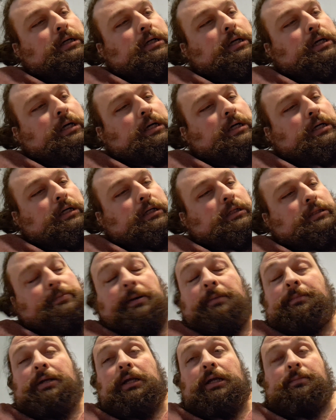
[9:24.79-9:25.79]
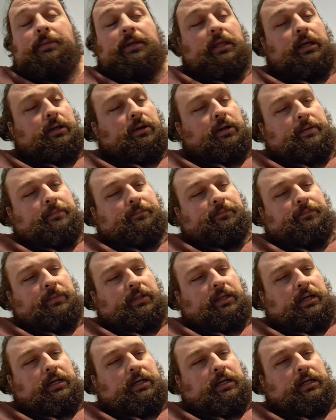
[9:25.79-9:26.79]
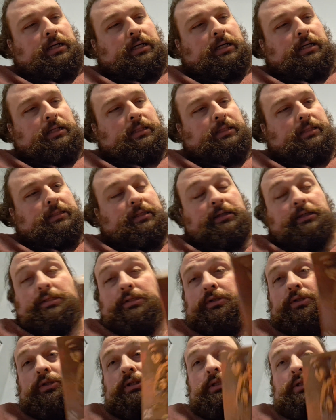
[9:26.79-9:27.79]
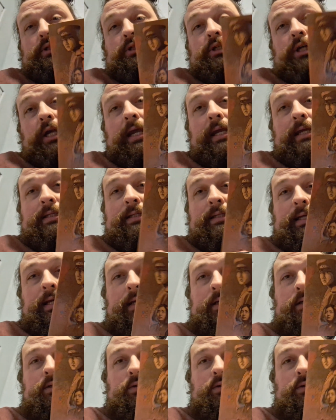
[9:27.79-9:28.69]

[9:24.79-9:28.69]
it's probably not gonna be that great. This is JSA,